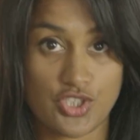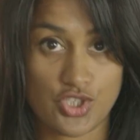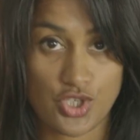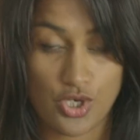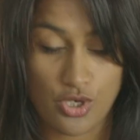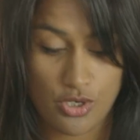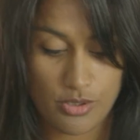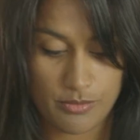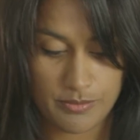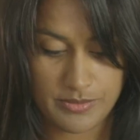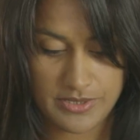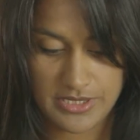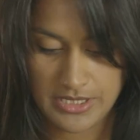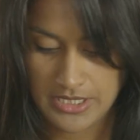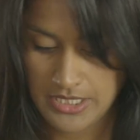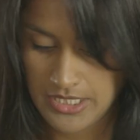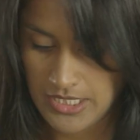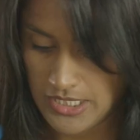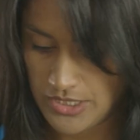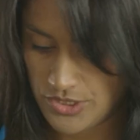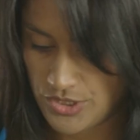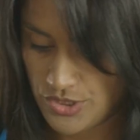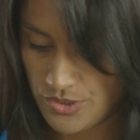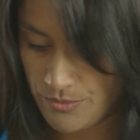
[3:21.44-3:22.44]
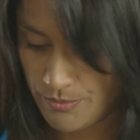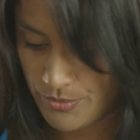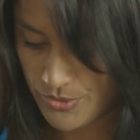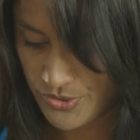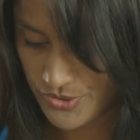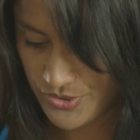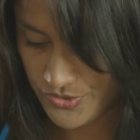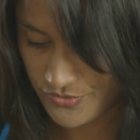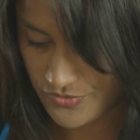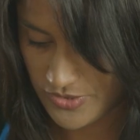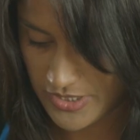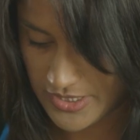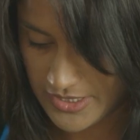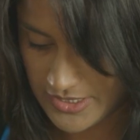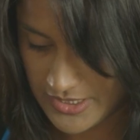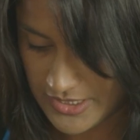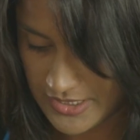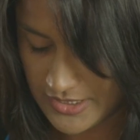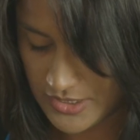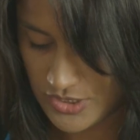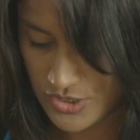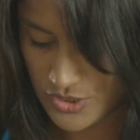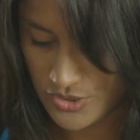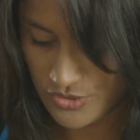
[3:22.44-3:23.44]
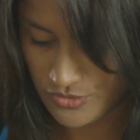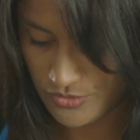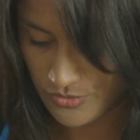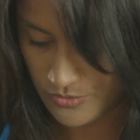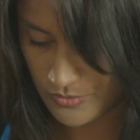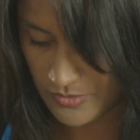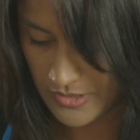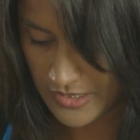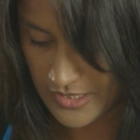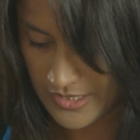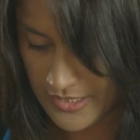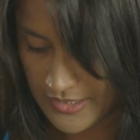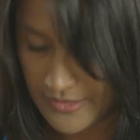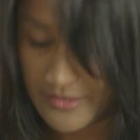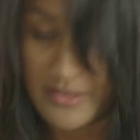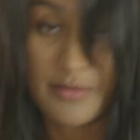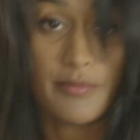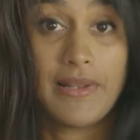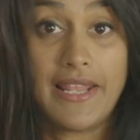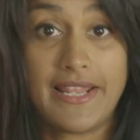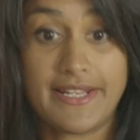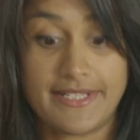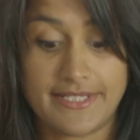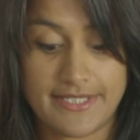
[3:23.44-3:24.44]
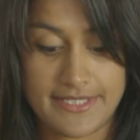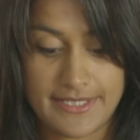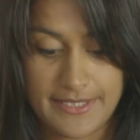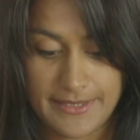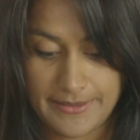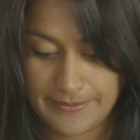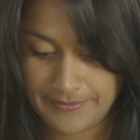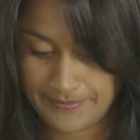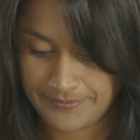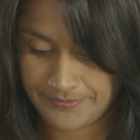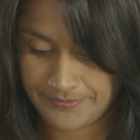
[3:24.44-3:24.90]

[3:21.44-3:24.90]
chopped, and just put straight into the blender.